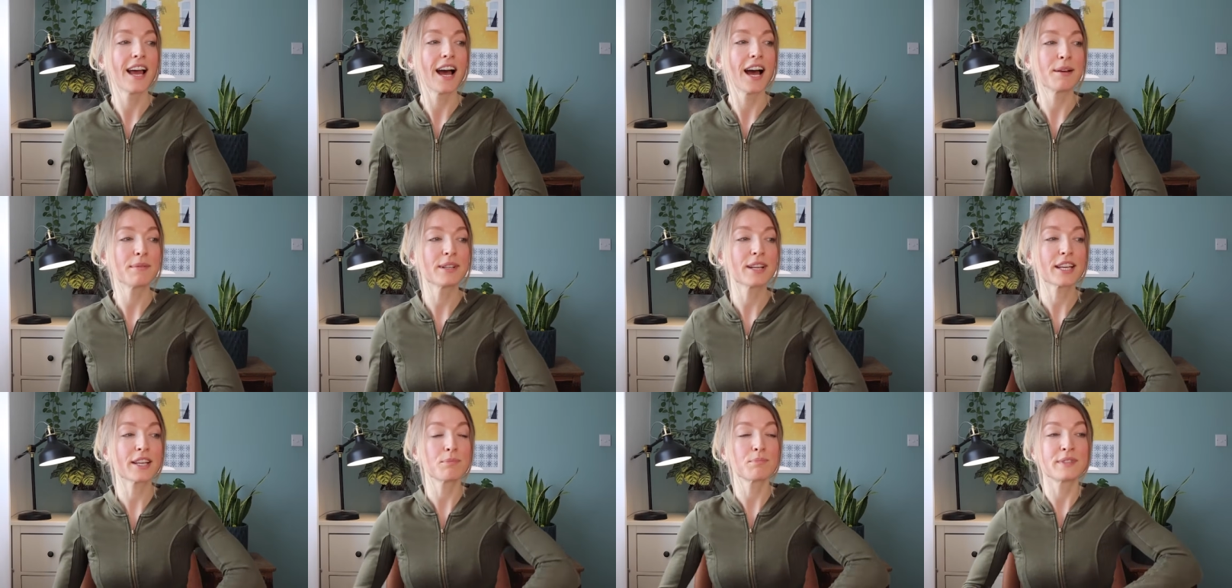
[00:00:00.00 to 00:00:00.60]
I'm
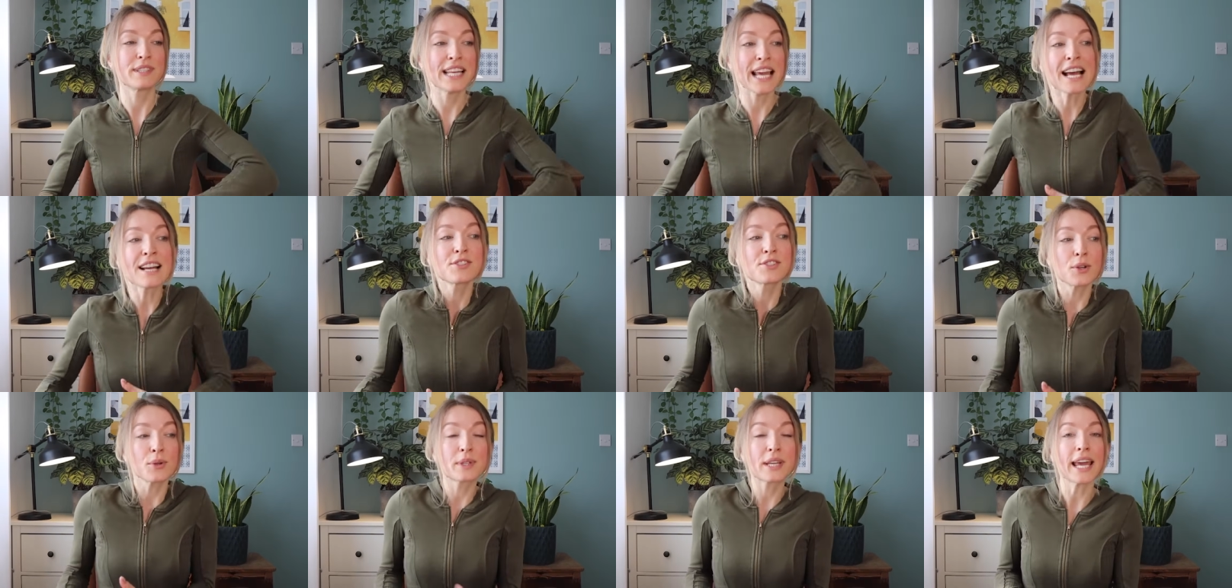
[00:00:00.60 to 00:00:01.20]
like,
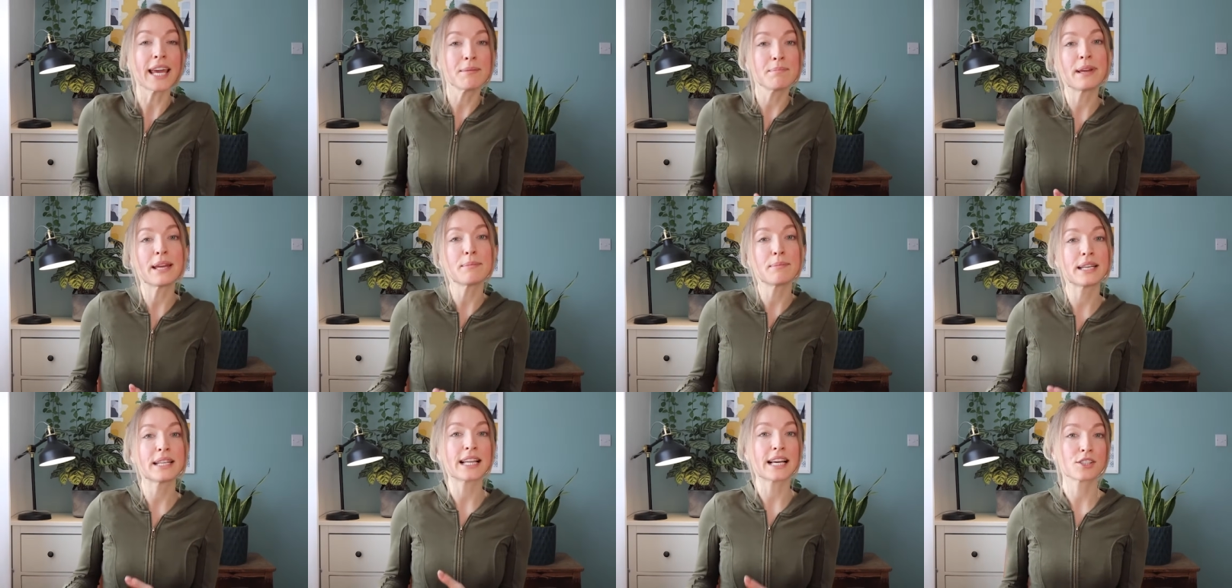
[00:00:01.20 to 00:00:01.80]
yes, okay,
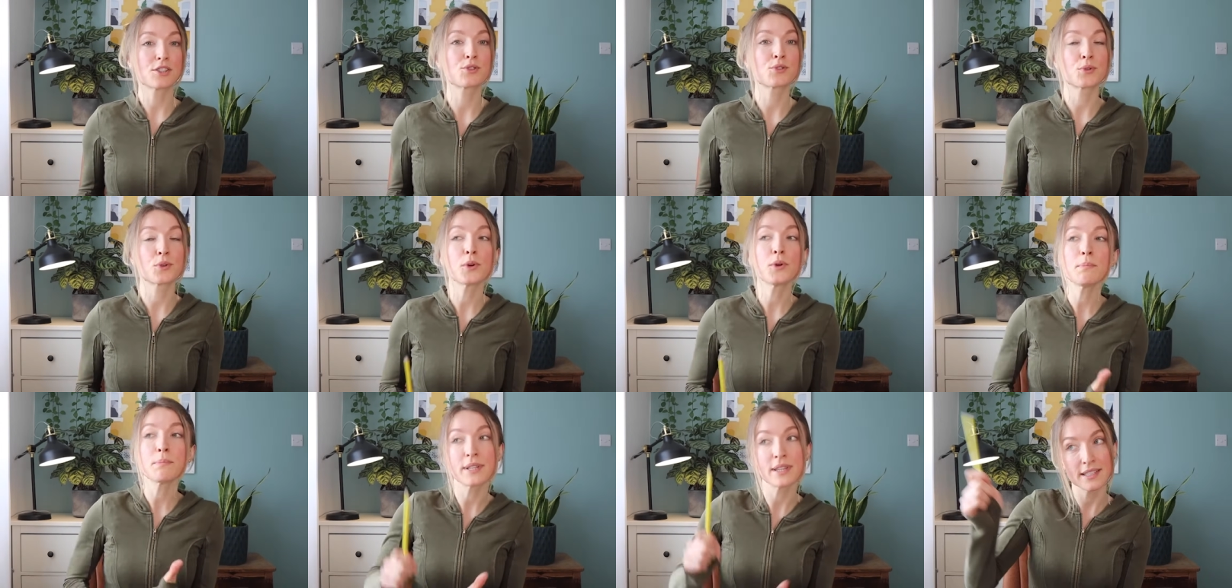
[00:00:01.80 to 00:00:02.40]
maybe that's
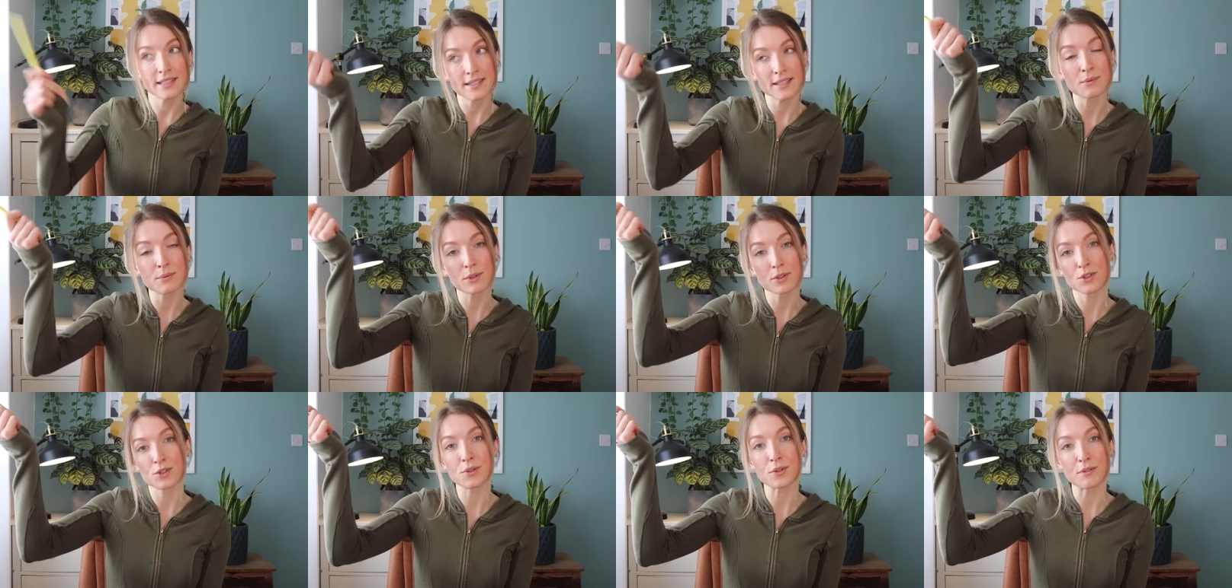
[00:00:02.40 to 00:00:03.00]
true, but this is
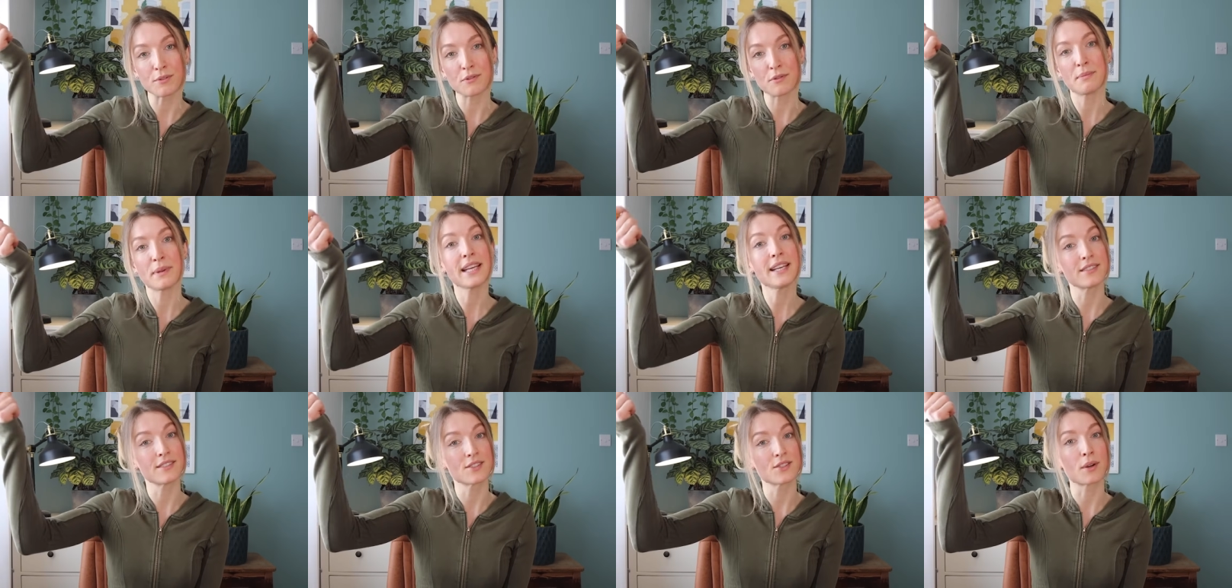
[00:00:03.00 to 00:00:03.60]
what's true for
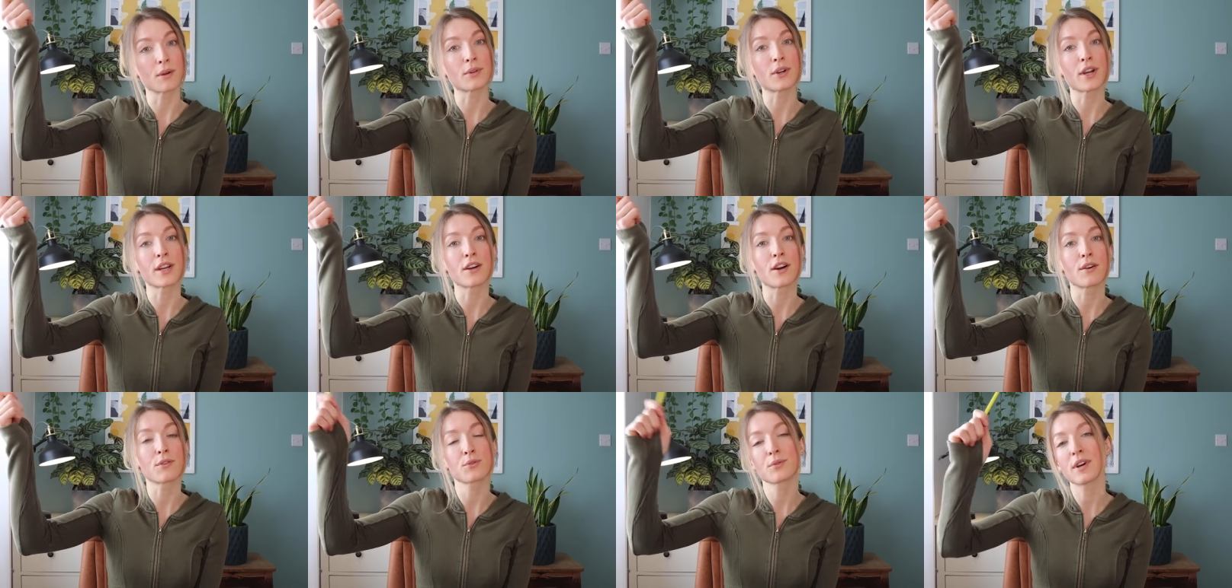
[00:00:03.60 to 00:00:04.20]
me. And so I'm going
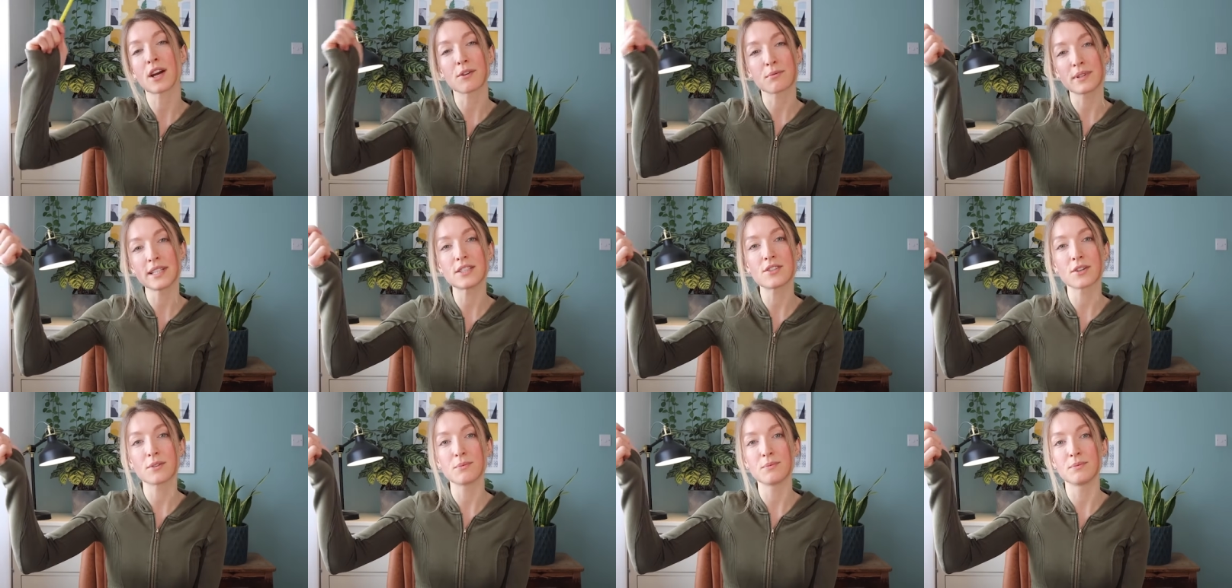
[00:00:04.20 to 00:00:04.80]
after it. I really
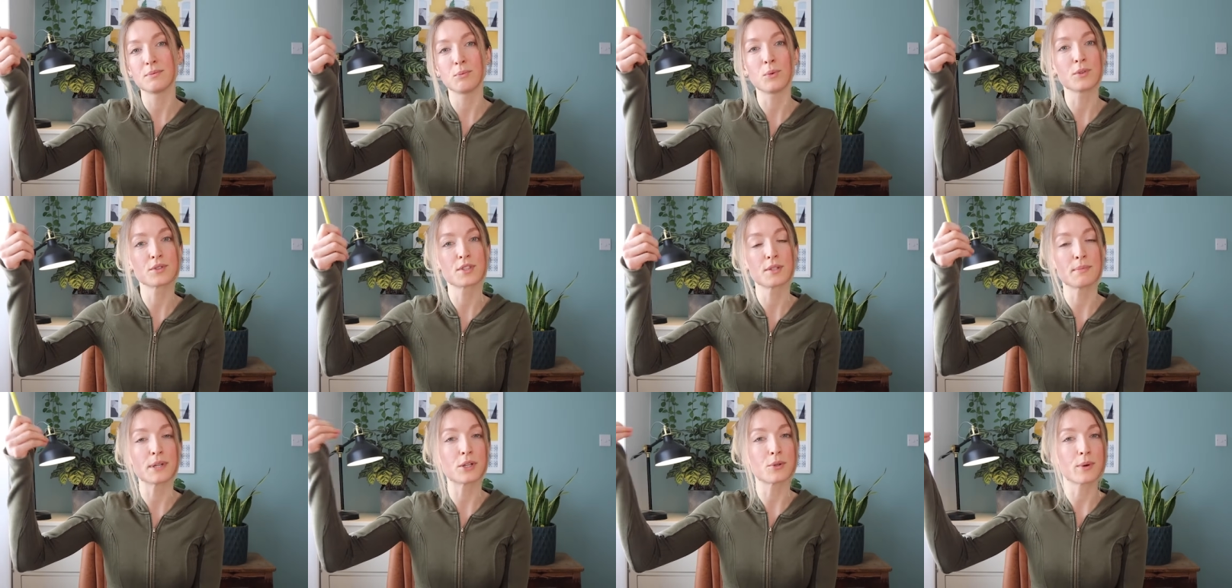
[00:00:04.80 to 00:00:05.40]
don't want
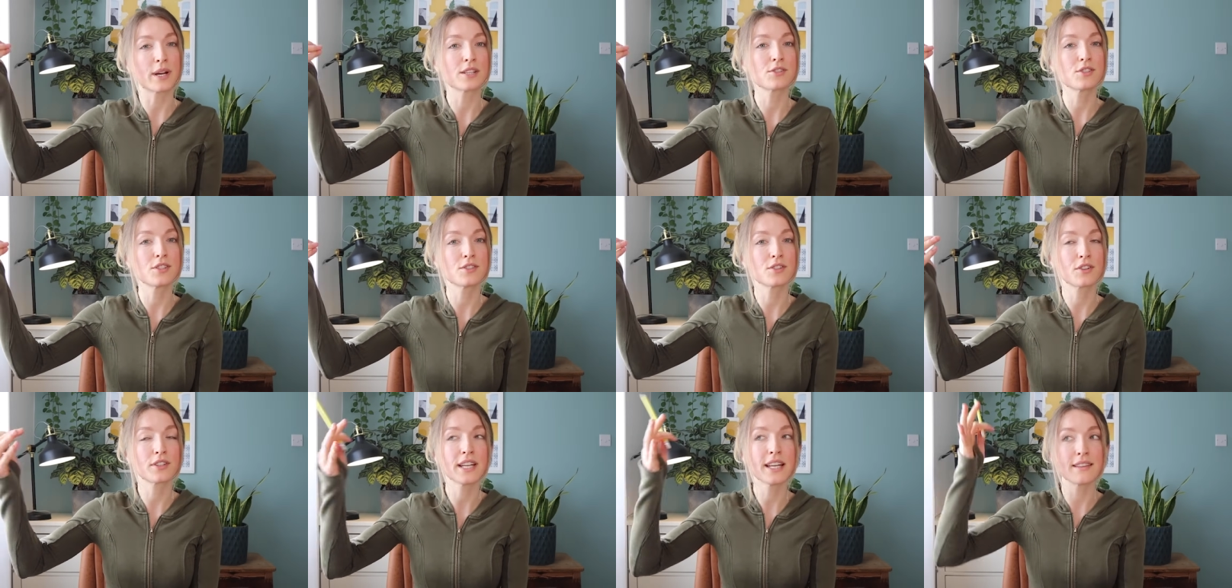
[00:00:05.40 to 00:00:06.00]
to be
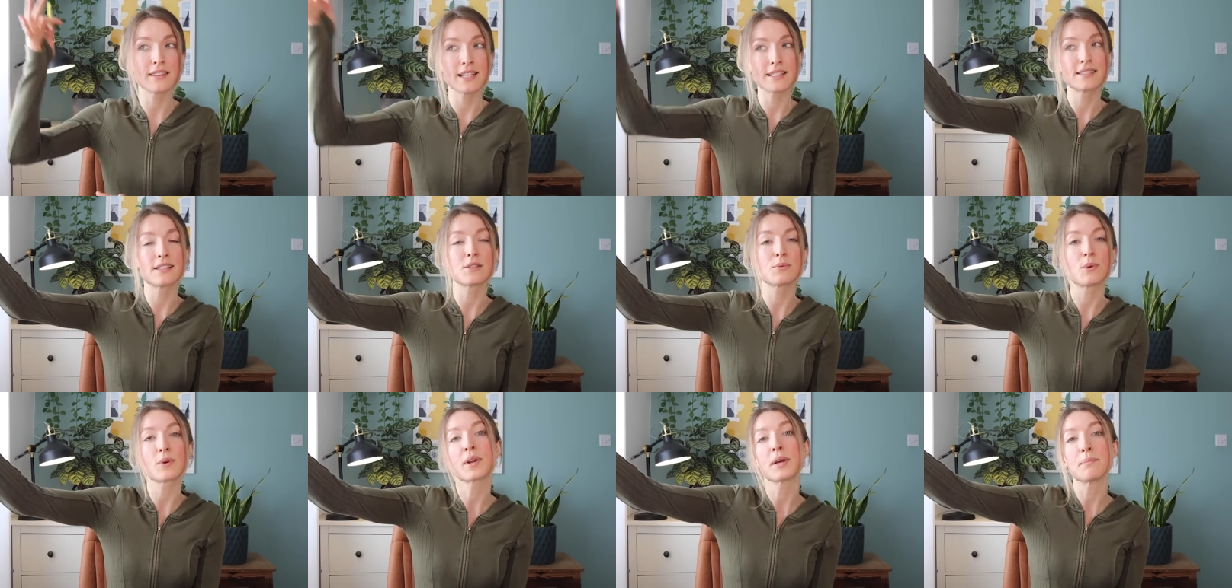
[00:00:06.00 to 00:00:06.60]
questioned on it. This
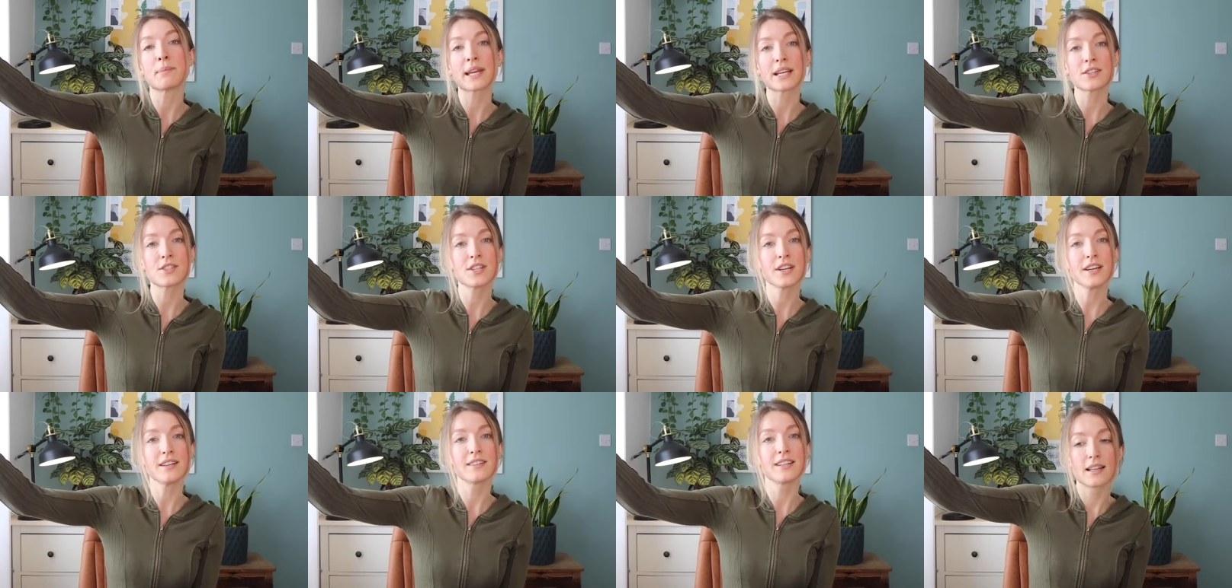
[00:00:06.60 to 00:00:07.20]
is what I
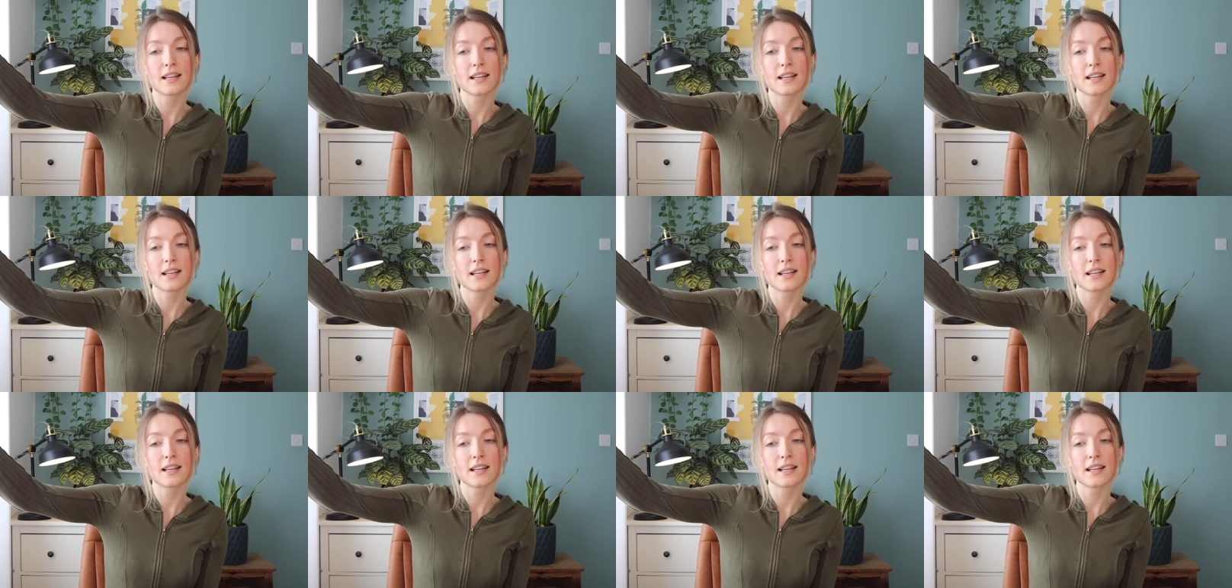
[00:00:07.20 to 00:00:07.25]
picture.